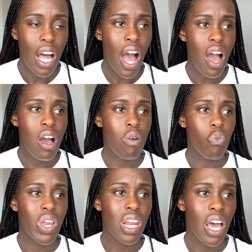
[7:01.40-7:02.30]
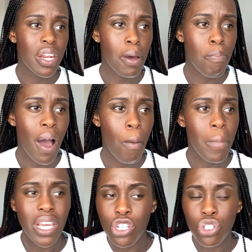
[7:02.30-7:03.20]
We learned about
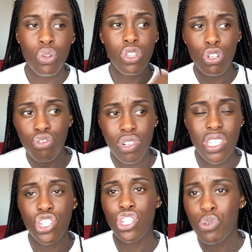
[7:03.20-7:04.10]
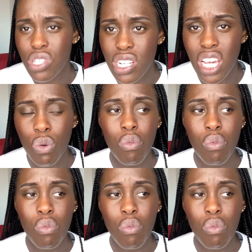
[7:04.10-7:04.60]
making sure that those transitions were slick.